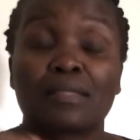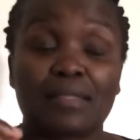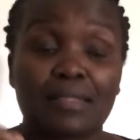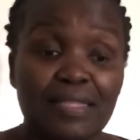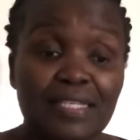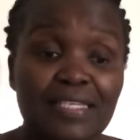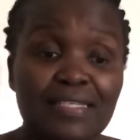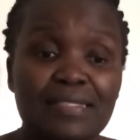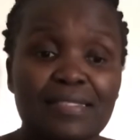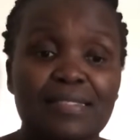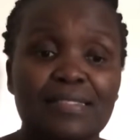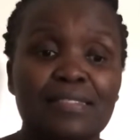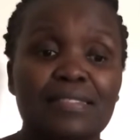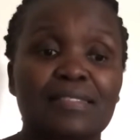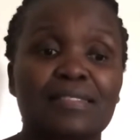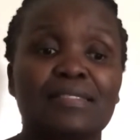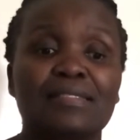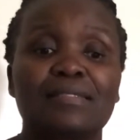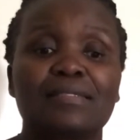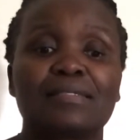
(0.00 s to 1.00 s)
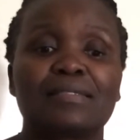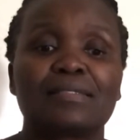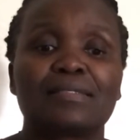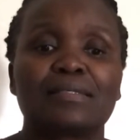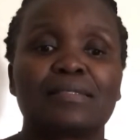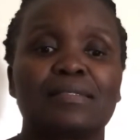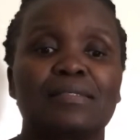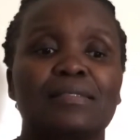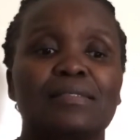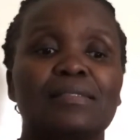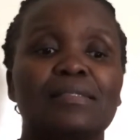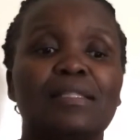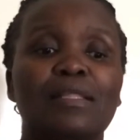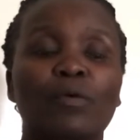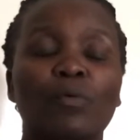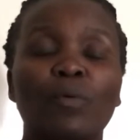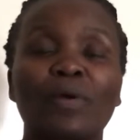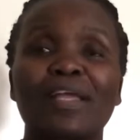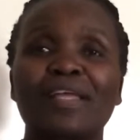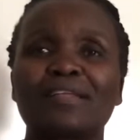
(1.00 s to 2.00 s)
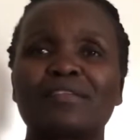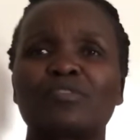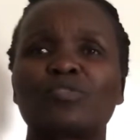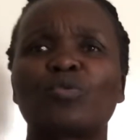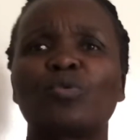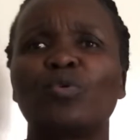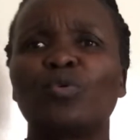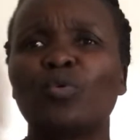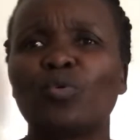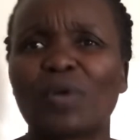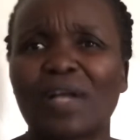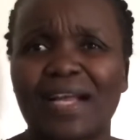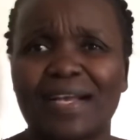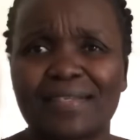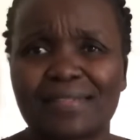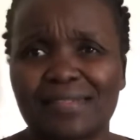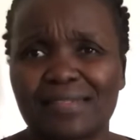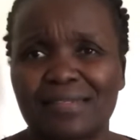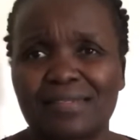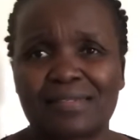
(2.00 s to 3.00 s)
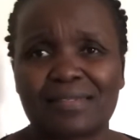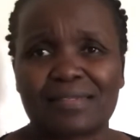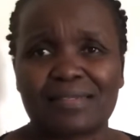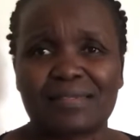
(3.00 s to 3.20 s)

this is the way to look at it.